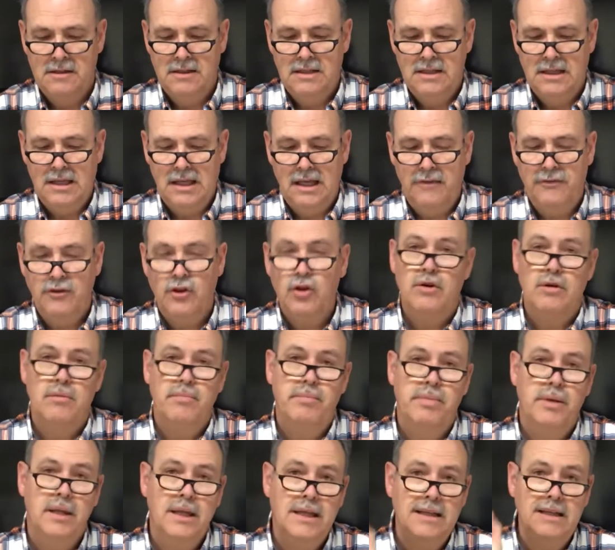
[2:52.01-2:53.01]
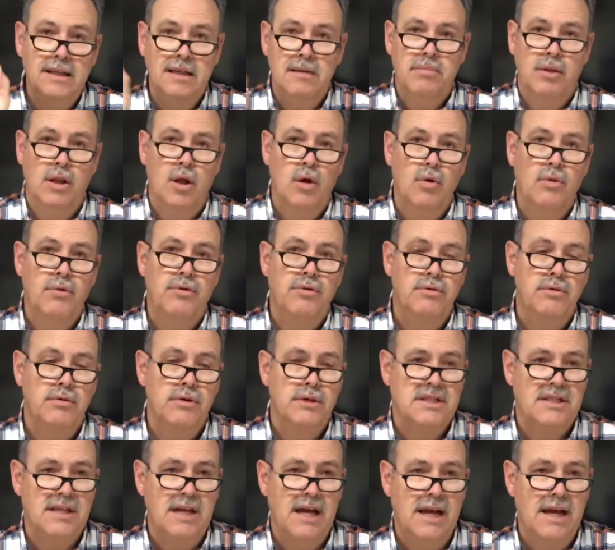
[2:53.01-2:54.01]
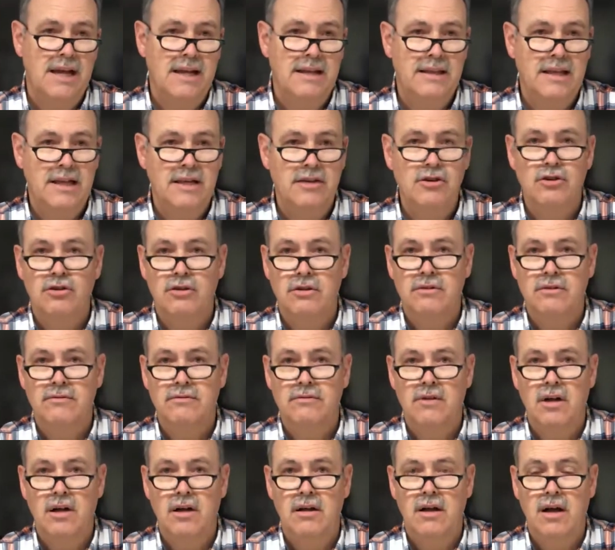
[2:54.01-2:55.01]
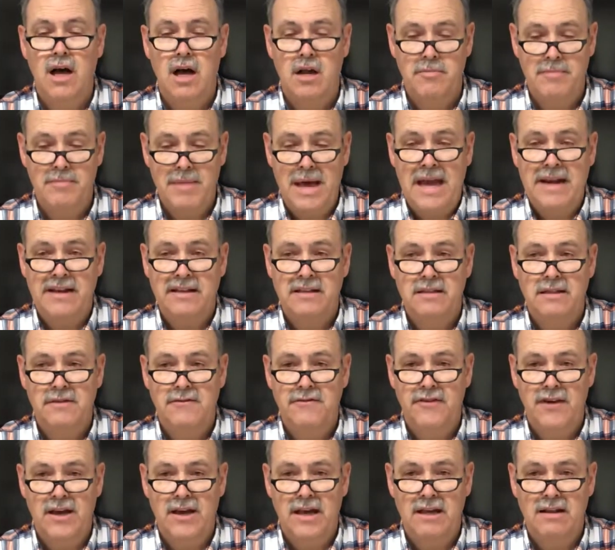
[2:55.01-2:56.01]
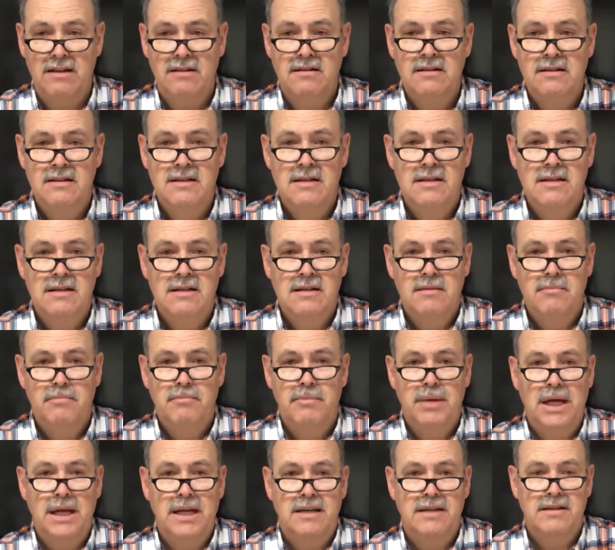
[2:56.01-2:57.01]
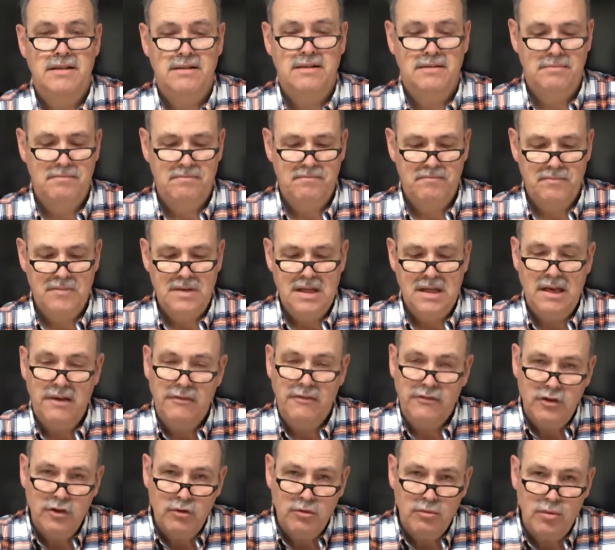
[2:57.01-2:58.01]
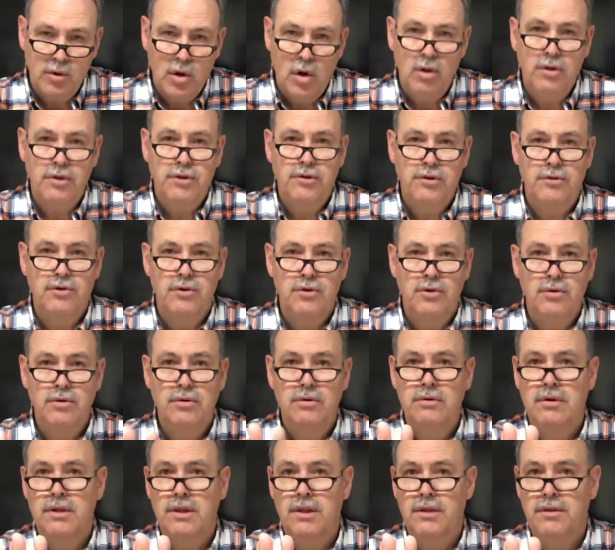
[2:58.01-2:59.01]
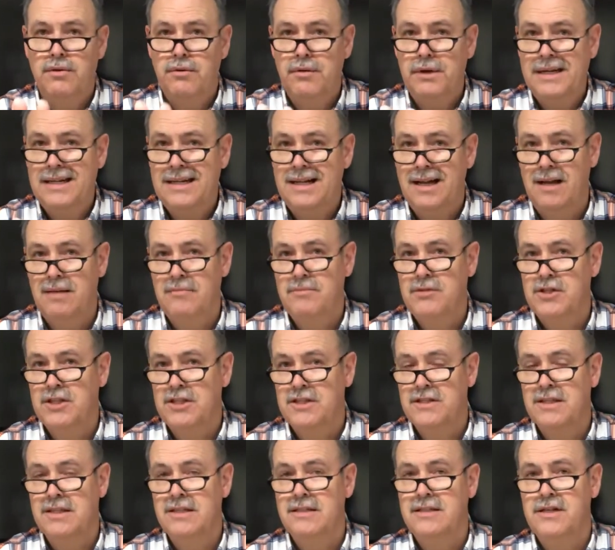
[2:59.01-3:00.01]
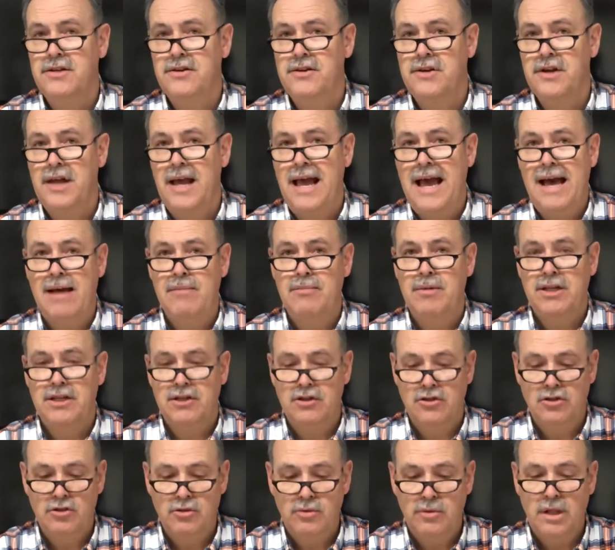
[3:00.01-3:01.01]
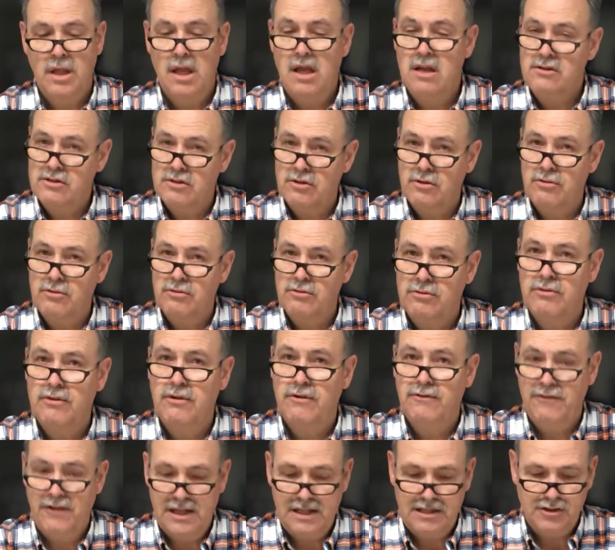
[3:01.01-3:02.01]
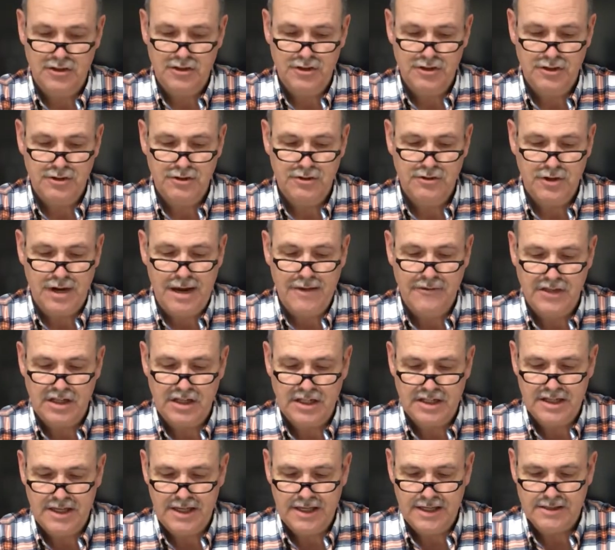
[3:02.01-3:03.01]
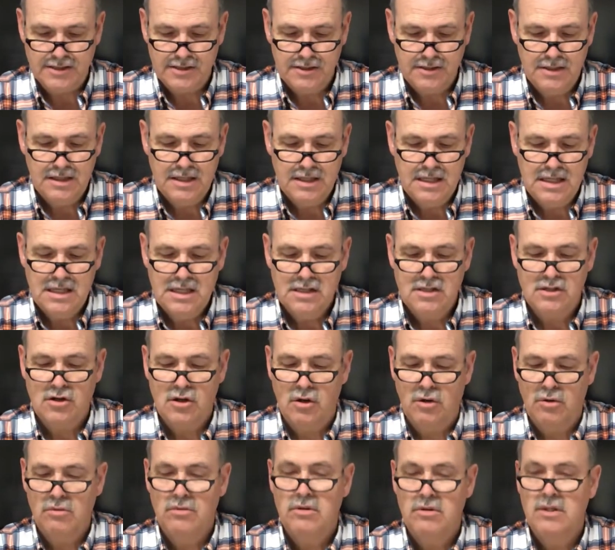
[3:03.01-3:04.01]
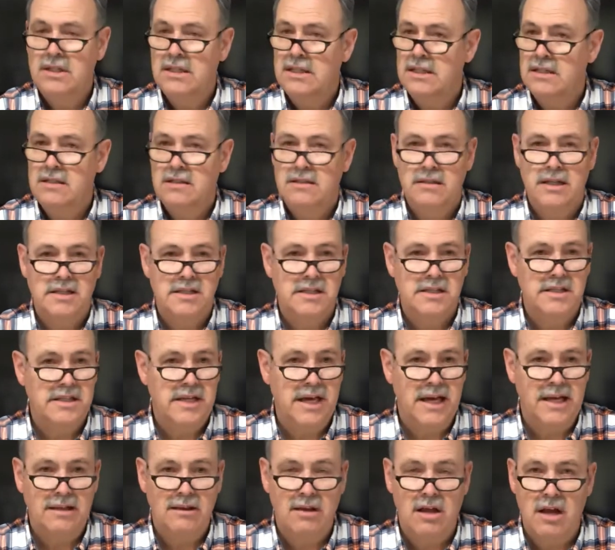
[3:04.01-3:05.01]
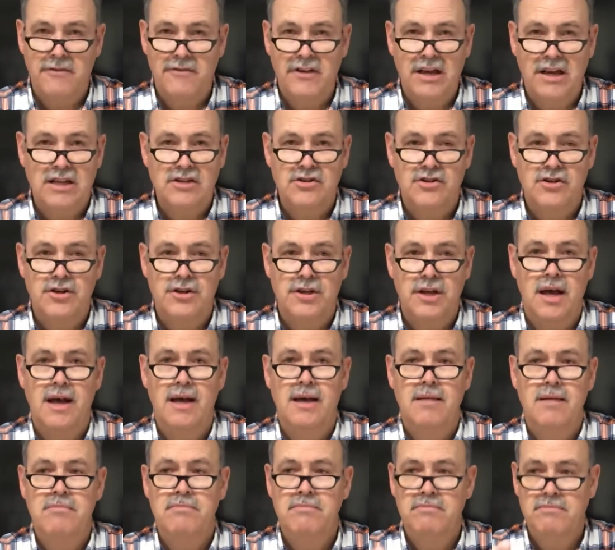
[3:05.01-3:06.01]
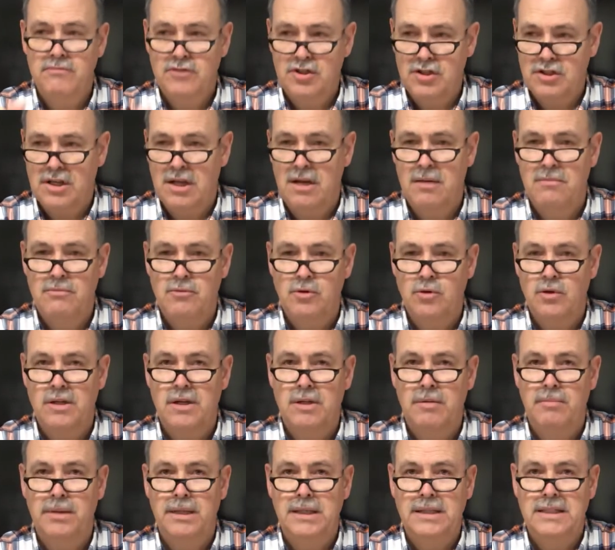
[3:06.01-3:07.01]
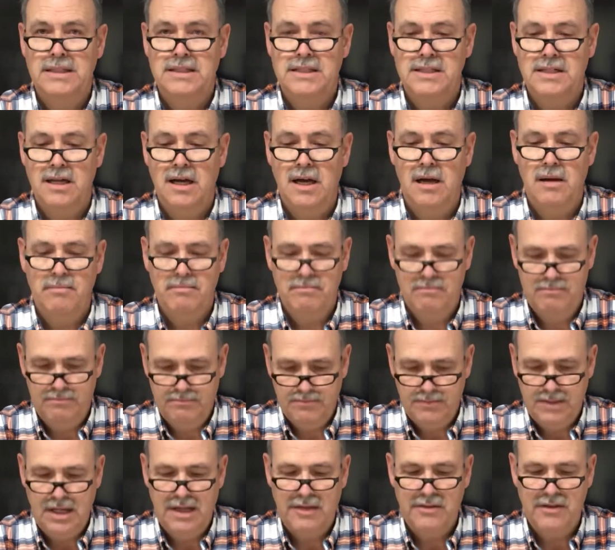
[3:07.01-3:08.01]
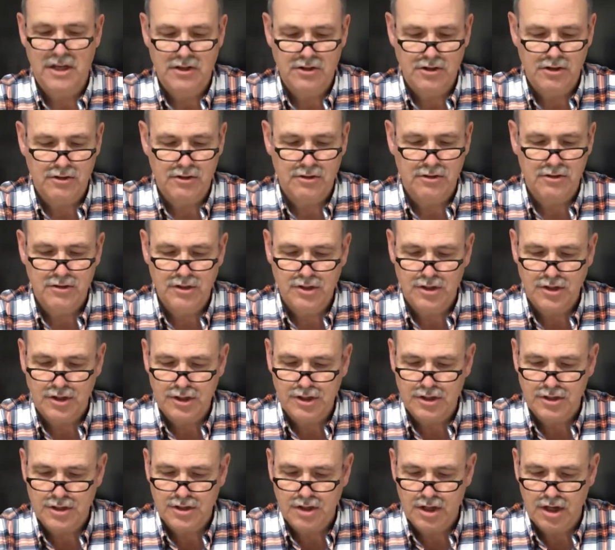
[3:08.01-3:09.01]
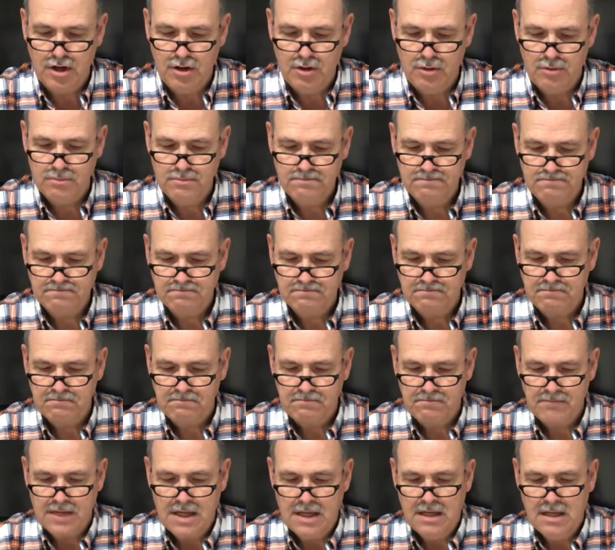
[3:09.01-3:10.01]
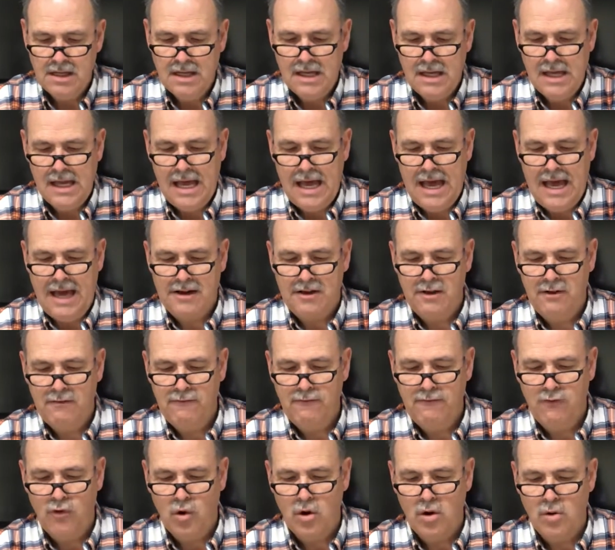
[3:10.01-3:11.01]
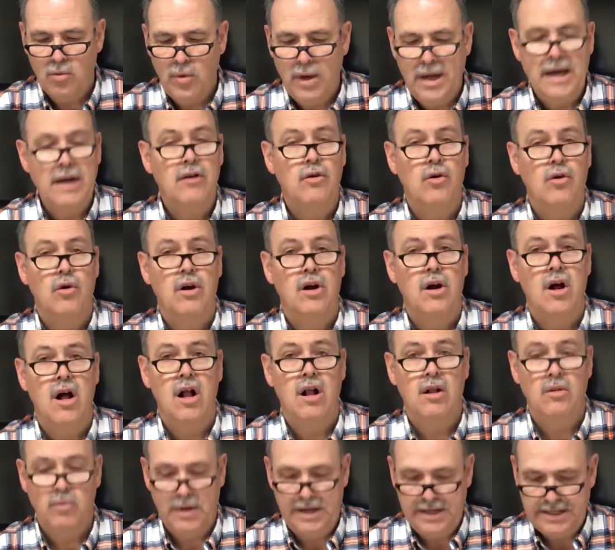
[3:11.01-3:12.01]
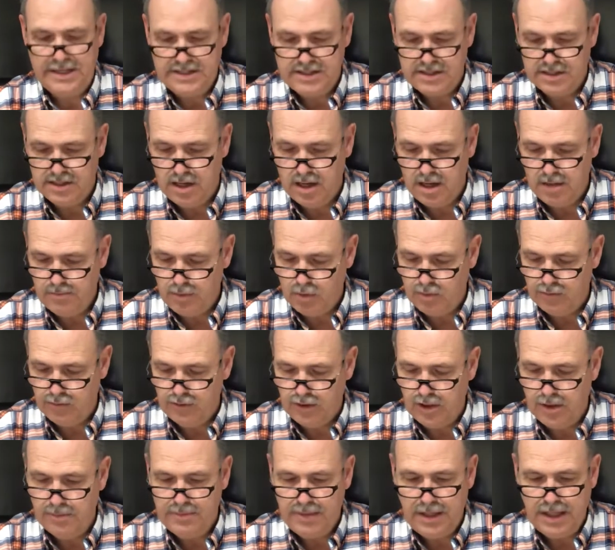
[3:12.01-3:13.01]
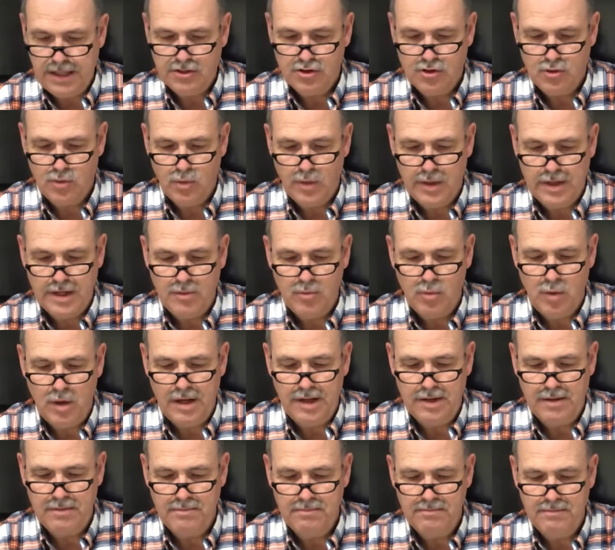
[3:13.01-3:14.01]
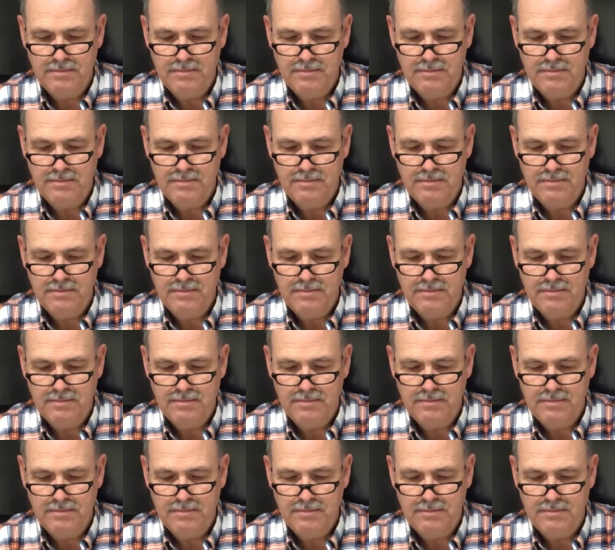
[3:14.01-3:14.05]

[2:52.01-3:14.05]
If you completely blow through a sign, then you'll automatically fail. But if you roll through 3 times, it's considered a habit, and you will also fail your driving test. So, it doesn't take a lot of extra time. Just come to a complete stop, and then you're good to go. At a 4-way or all-way stop over on page 21,